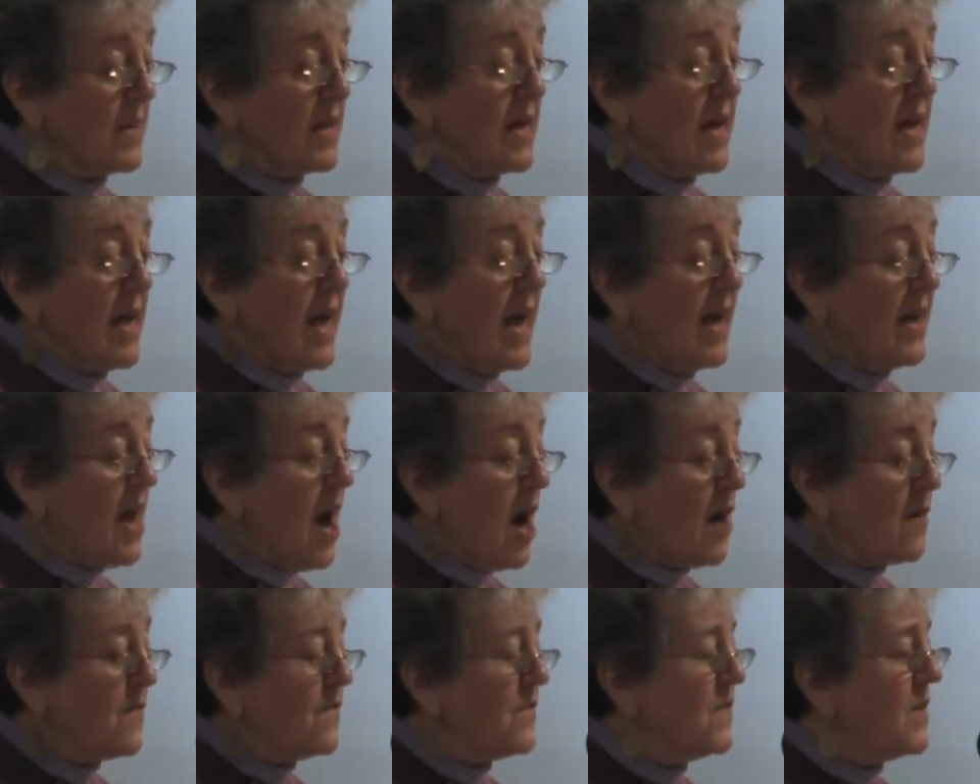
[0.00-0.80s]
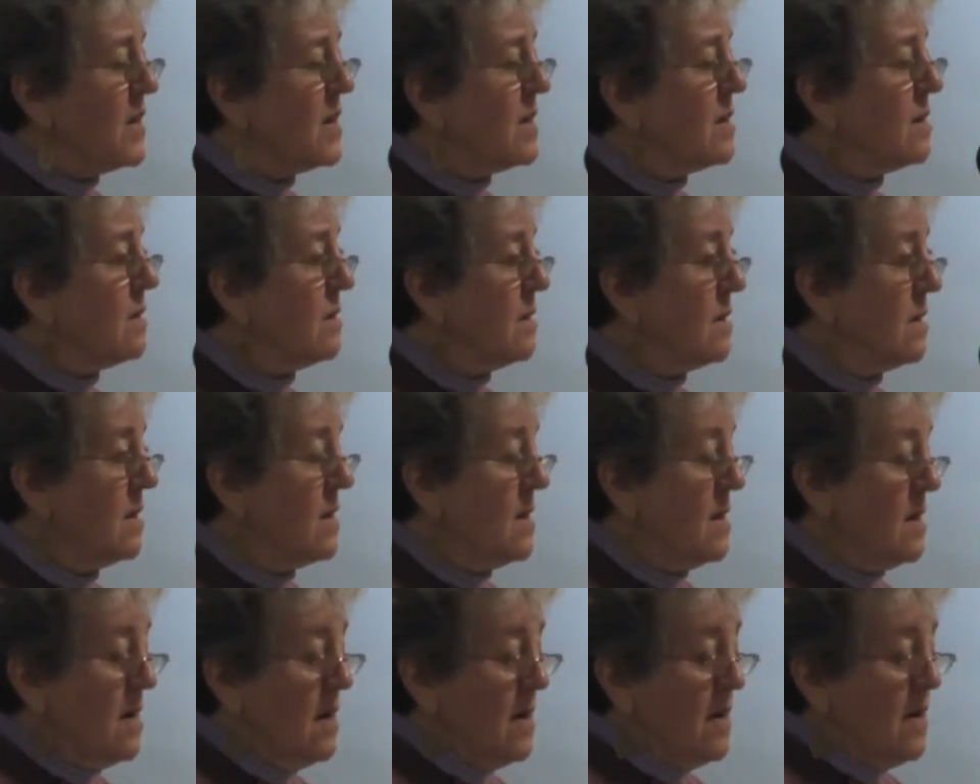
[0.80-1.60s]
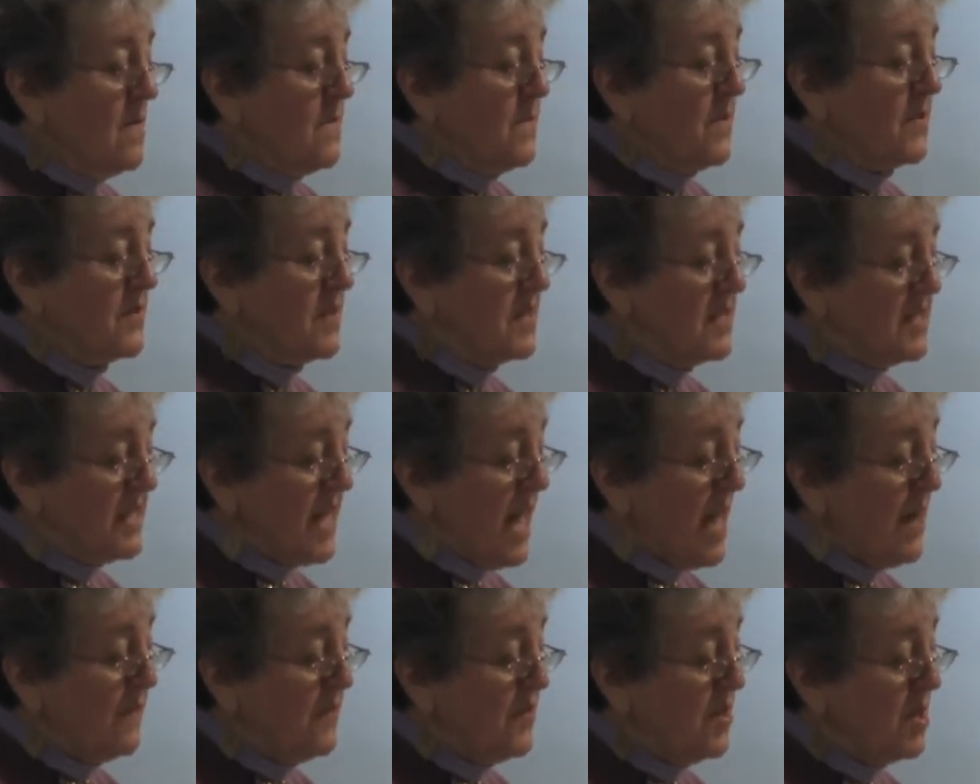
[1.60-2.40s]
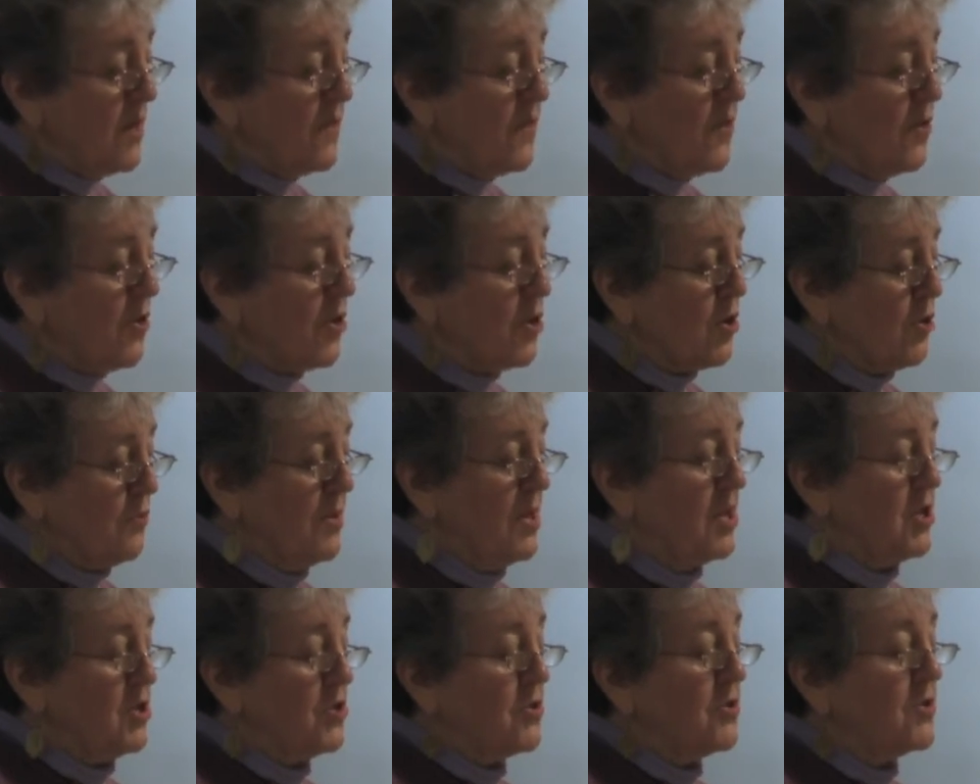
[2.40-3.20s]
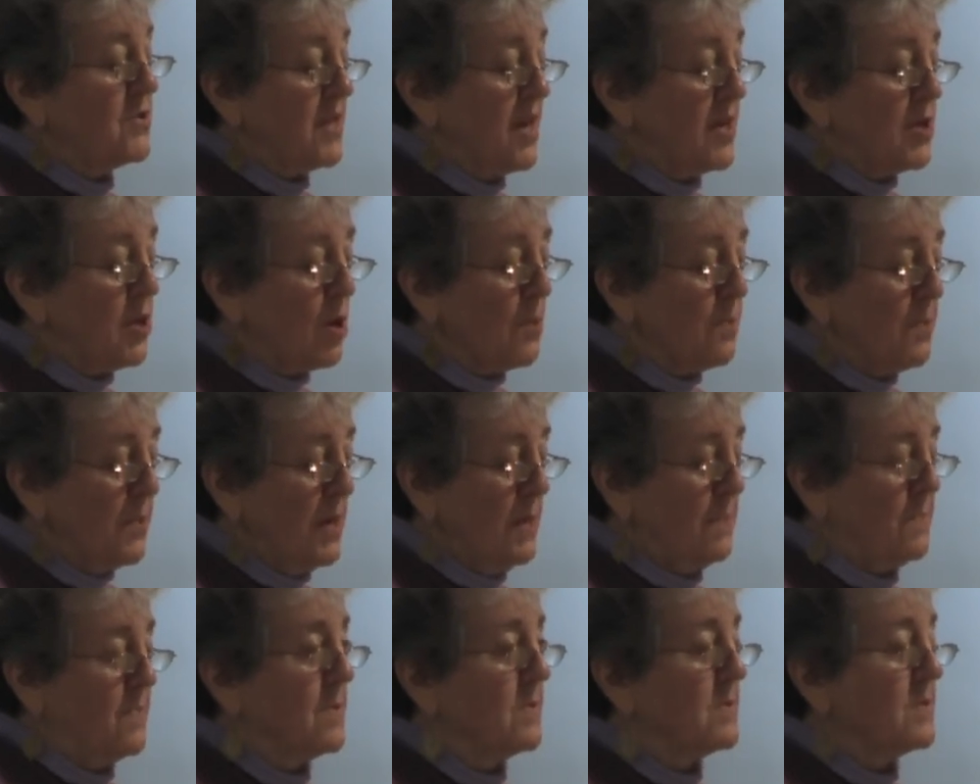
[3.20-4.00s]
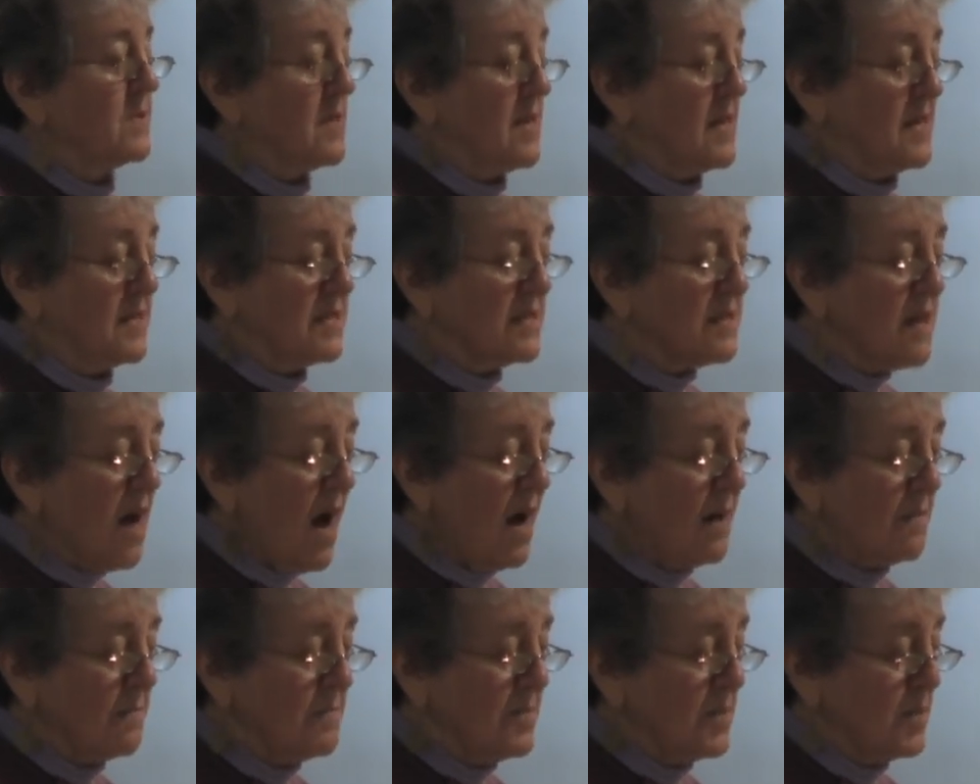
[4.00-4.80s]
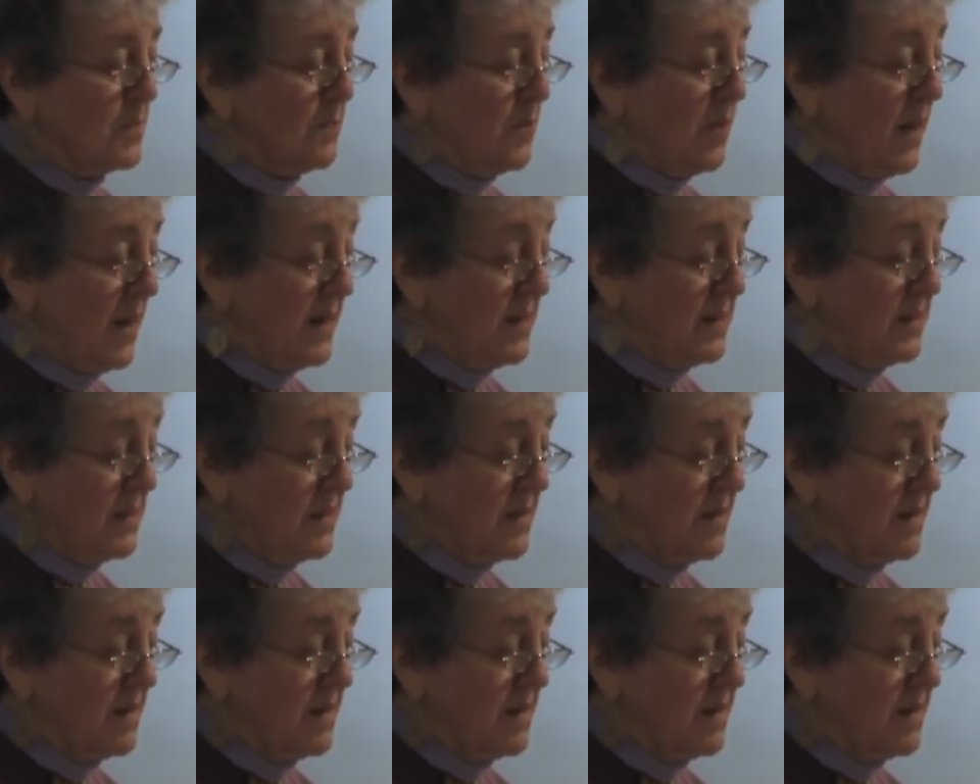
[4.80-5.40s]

and our fear for the safety of her creatures and her peoples is not misplaced.